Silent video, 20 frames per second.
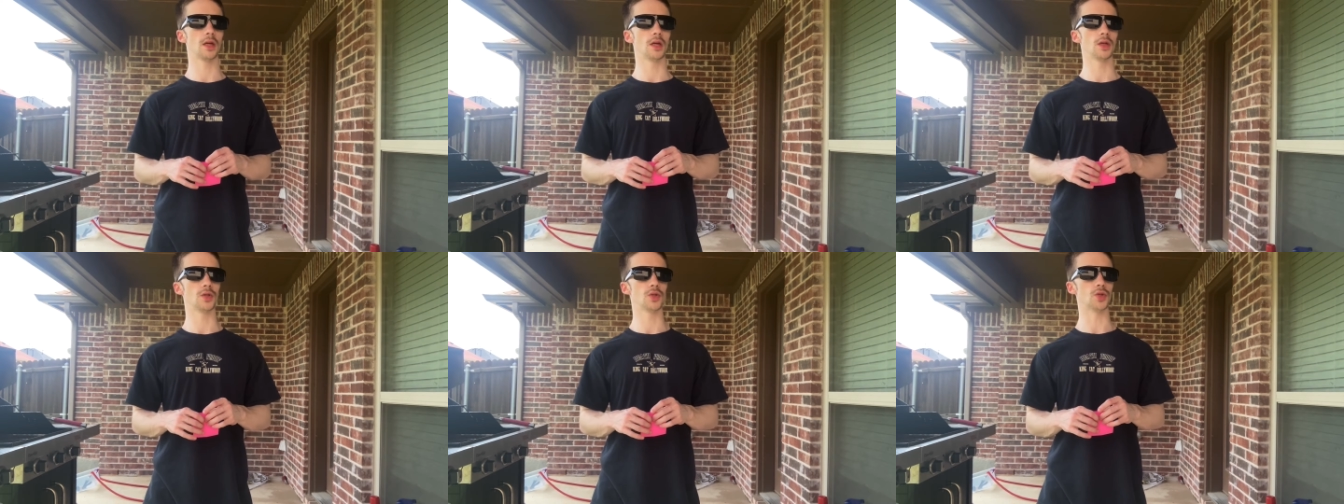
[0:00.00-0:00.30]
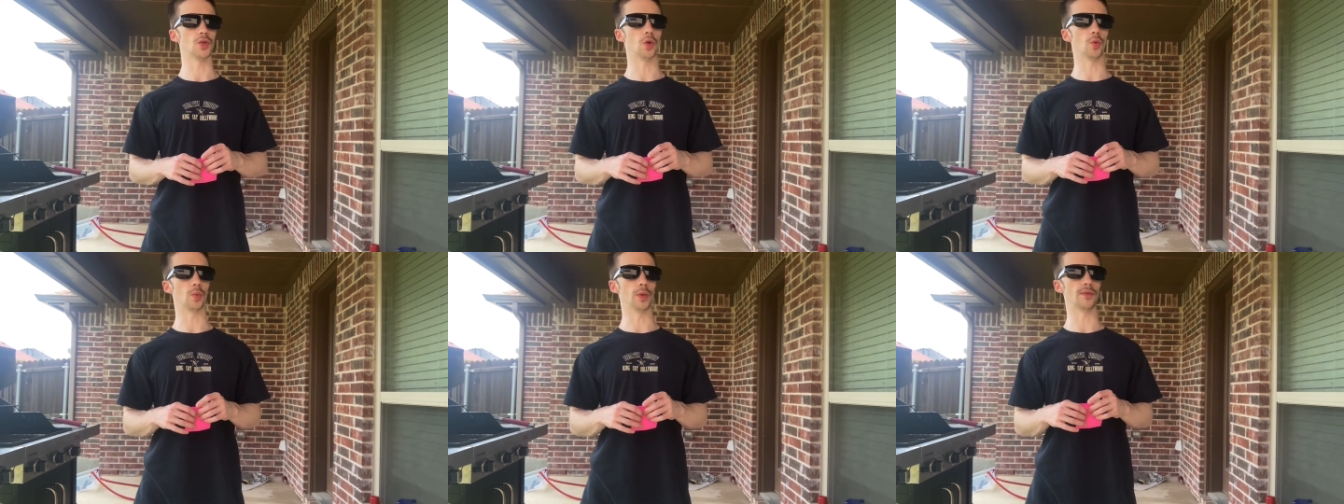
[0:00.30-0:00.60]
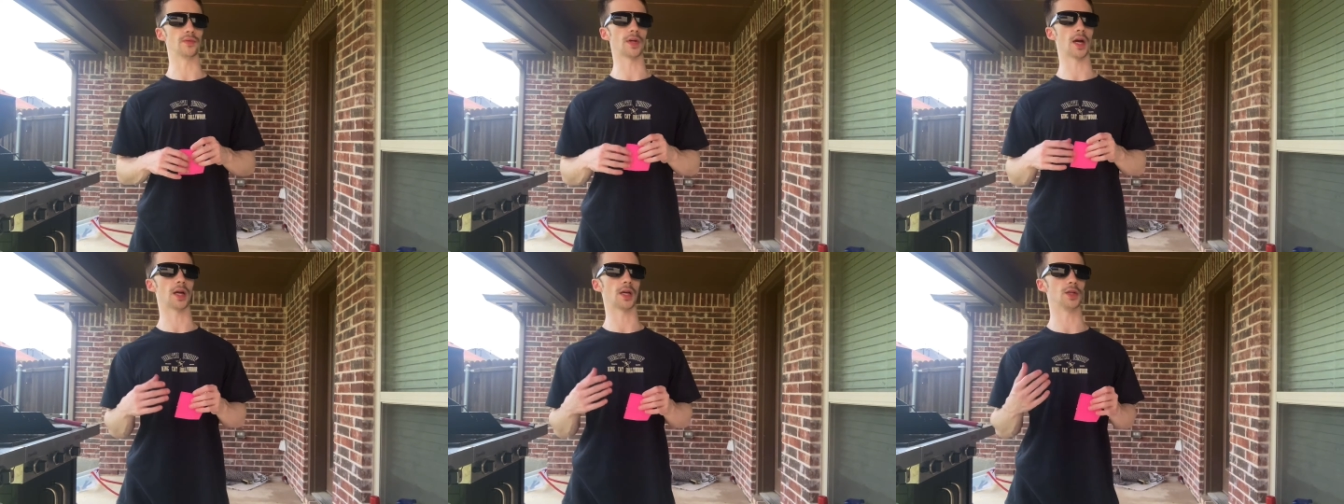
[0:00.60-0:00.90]
So we've
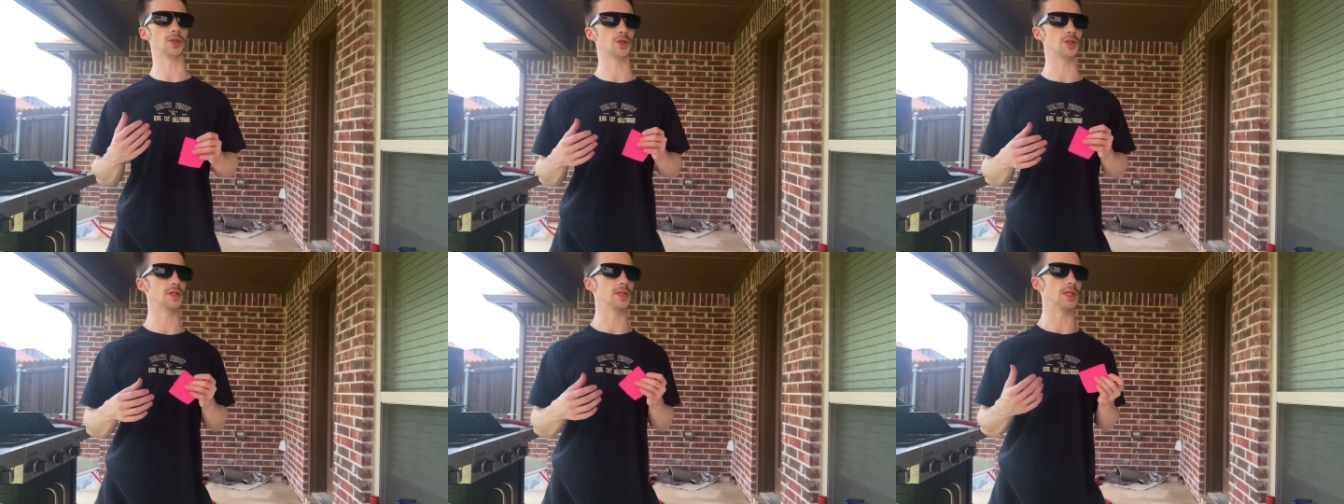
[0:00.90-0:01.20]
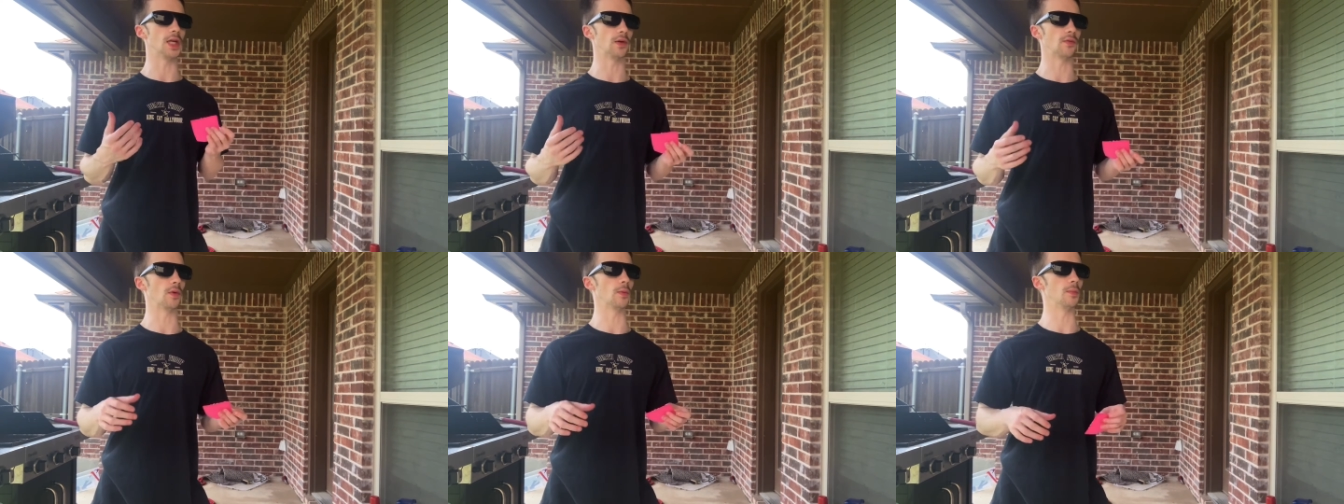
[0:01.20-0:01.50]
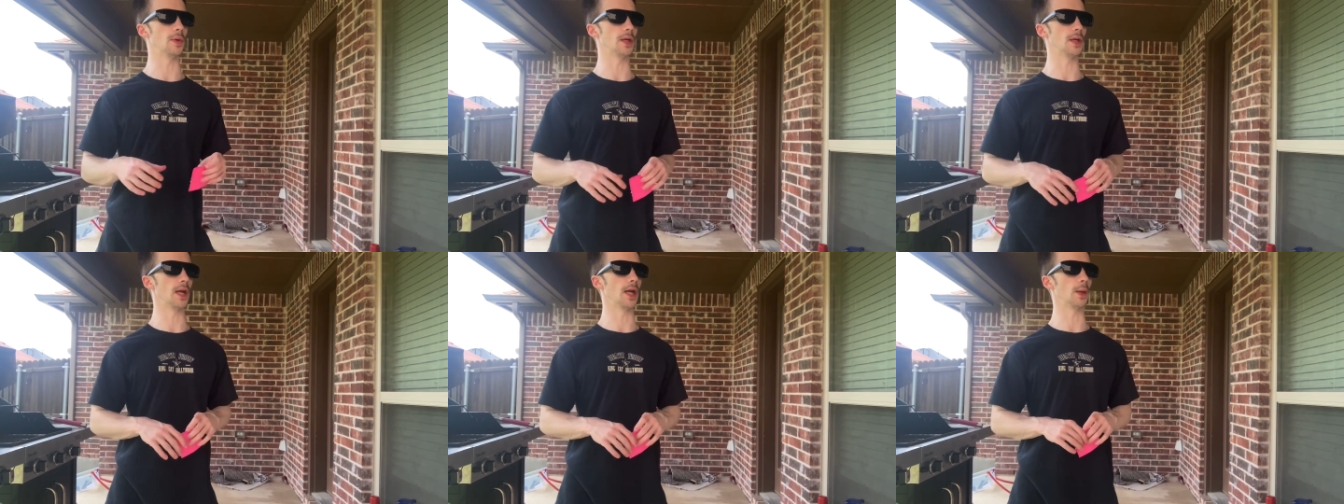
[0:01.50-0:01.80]
kind of just never
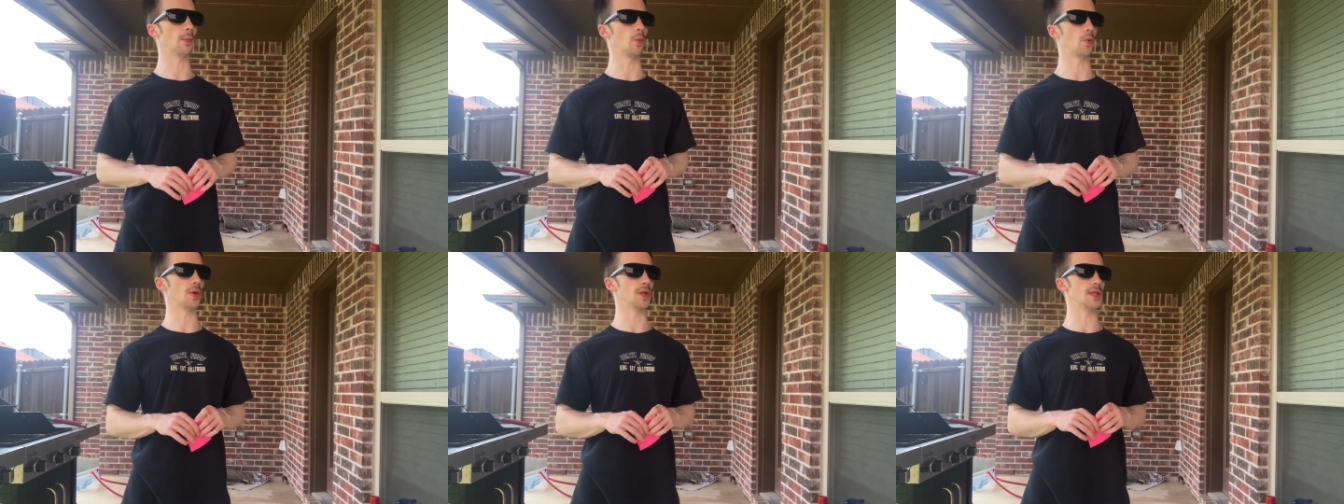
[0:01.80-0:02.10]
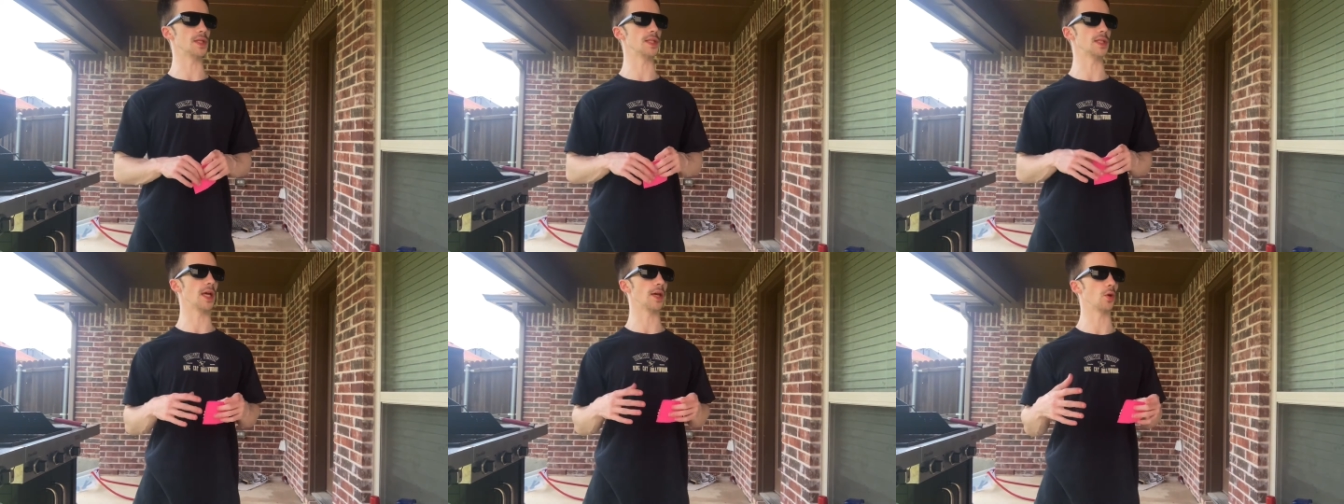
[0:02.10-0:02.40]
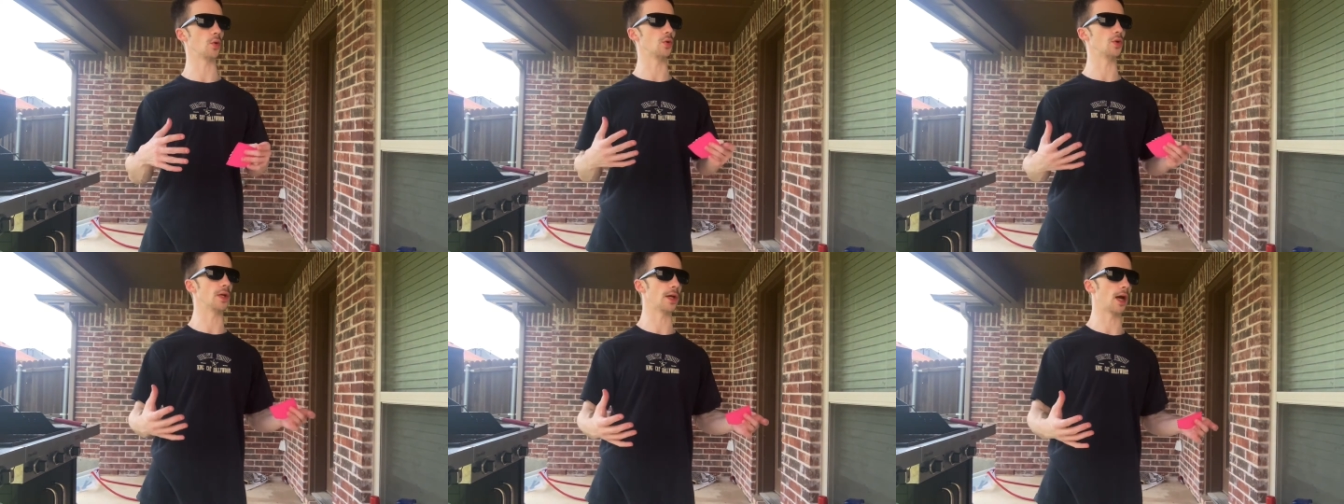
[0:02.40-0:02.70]
been able to settle
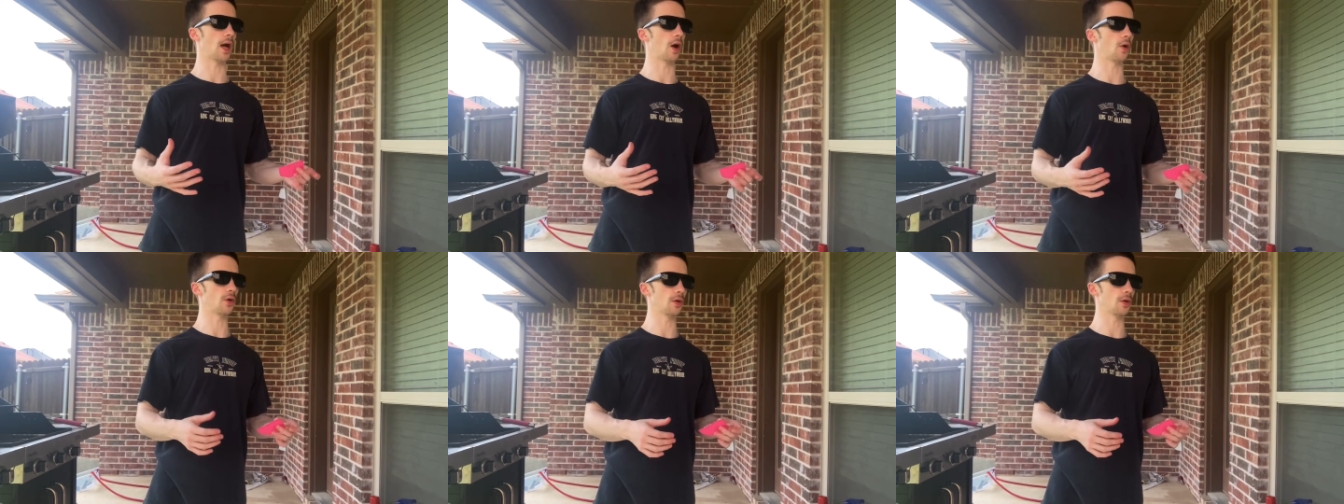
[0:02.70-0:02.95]
down.